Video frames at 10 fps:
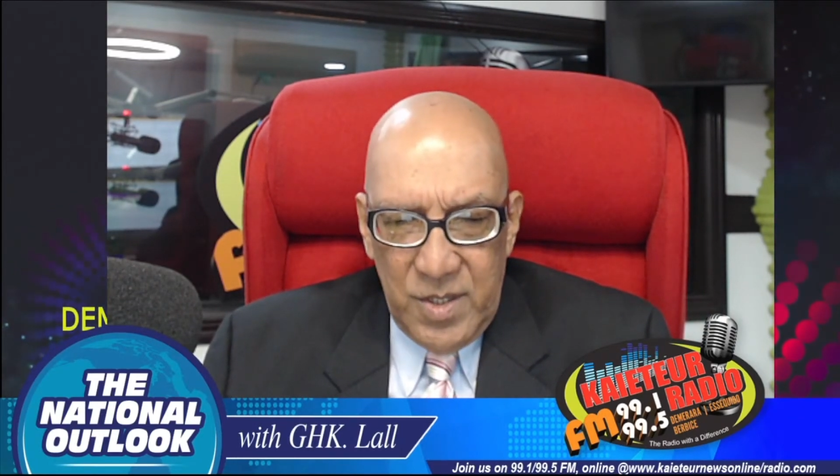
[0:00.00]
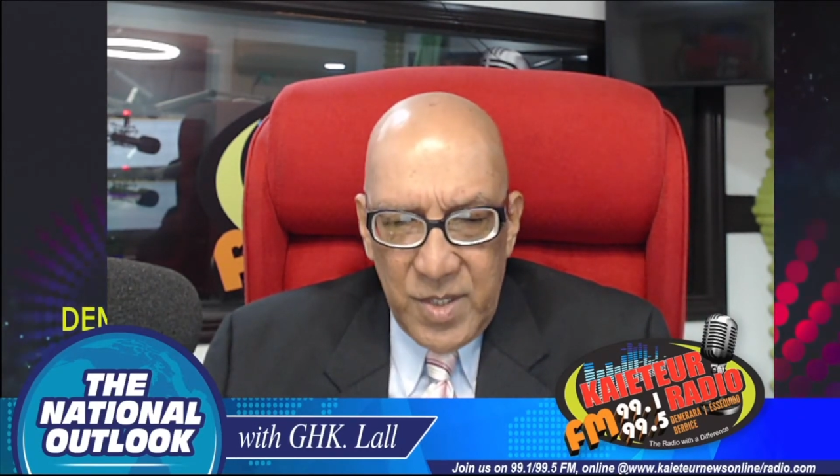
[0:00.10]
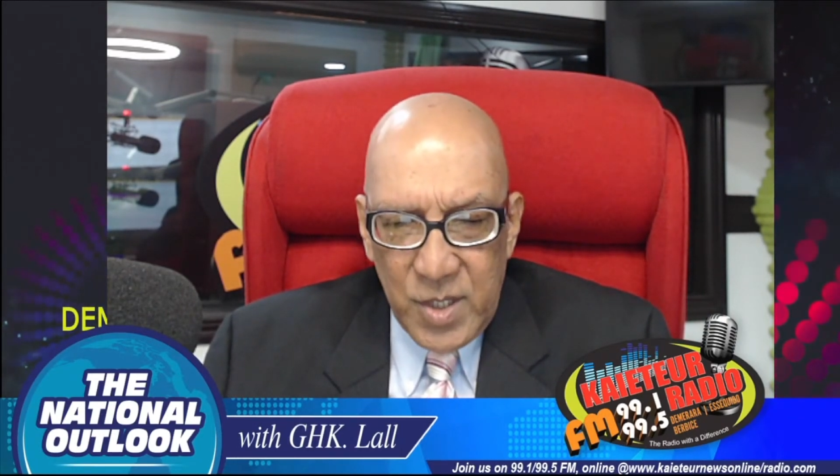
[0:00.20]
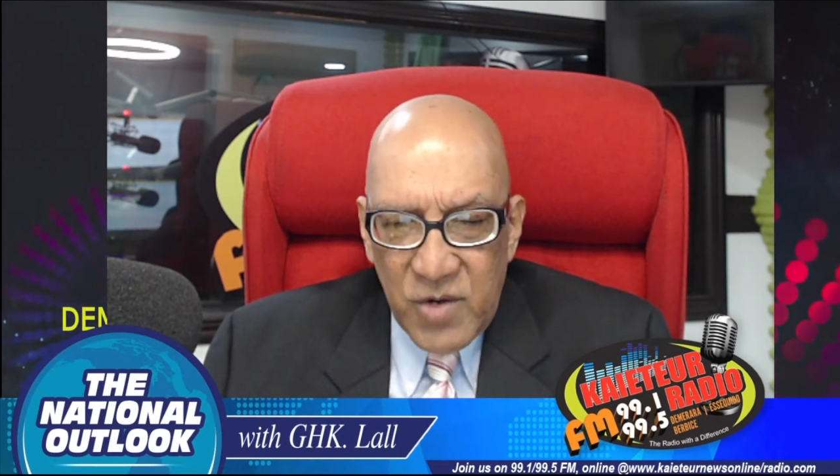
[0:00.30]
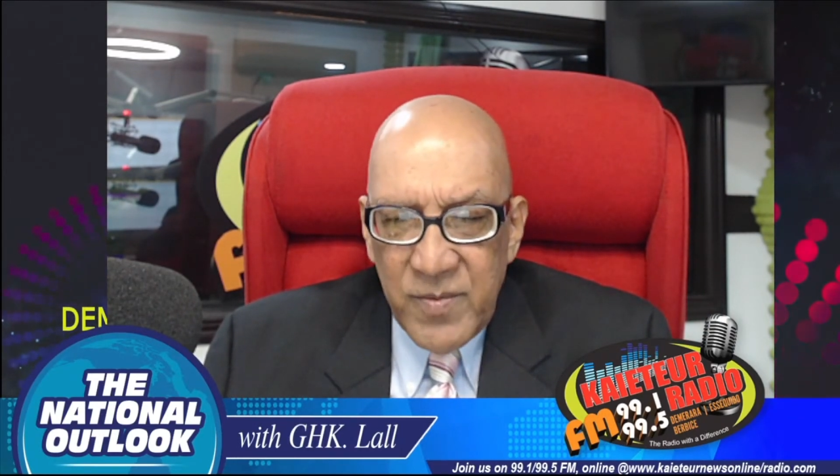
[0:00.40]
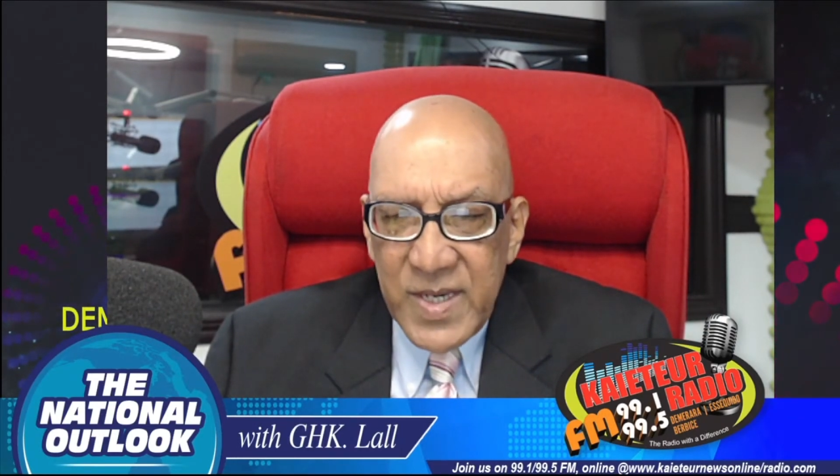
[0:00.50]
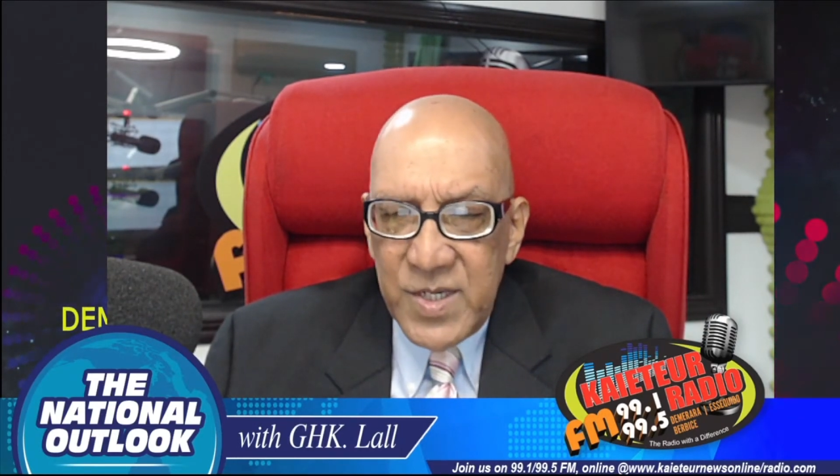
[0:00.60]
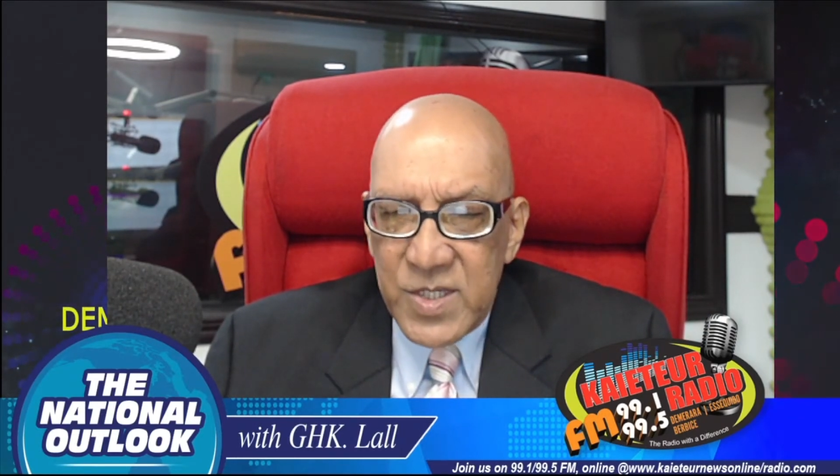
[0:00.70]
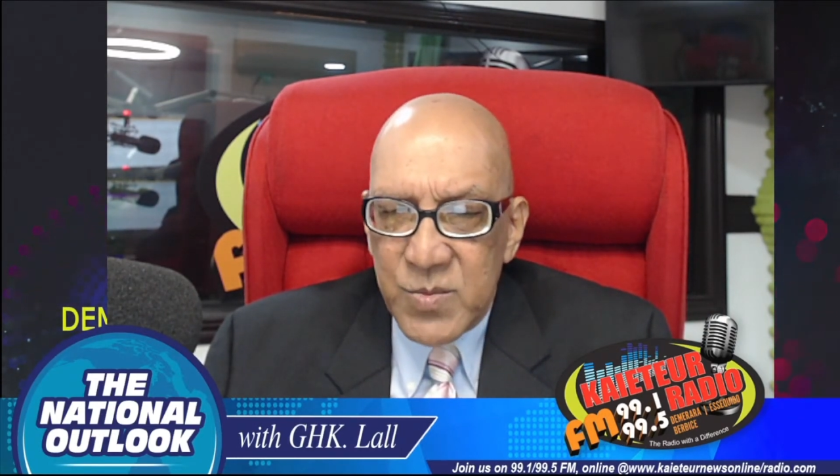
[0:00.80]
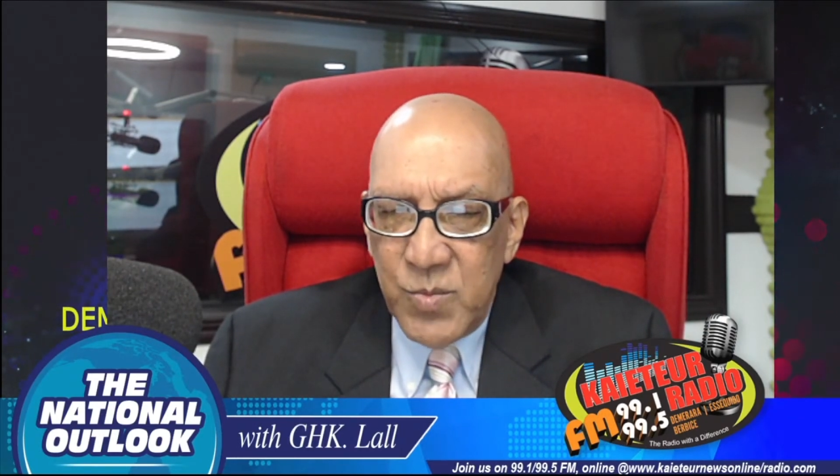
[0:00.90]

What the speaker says: The government has